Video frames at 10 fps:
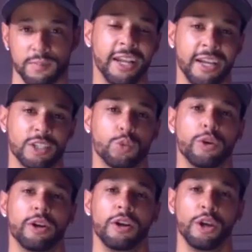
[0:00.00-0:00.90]
And that's
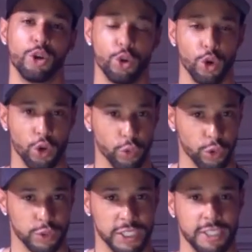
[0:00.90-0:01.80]
where Google
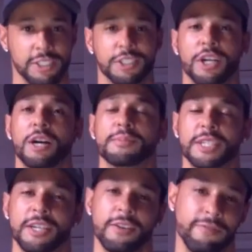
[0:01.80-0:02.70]
Routines comes